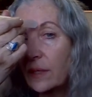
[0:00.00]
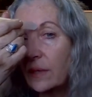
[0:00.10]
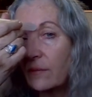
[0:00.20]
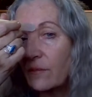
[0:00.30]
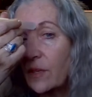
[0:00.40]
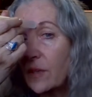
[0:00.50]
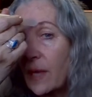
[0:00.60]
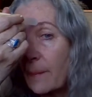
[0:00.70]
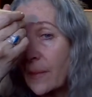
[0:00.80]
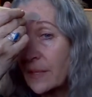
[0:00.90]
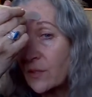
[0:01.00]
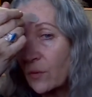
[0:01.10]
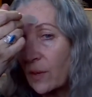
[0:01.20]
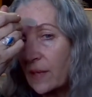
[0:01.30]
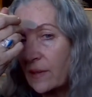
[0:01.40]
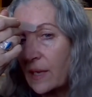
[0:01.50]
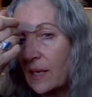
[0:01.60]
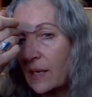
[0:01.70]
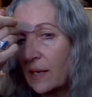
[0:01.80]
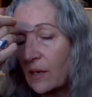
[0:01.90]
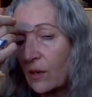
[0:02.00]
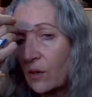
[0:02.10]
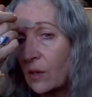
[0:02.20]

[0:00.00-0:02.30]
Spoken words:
You can feel that muscle right here,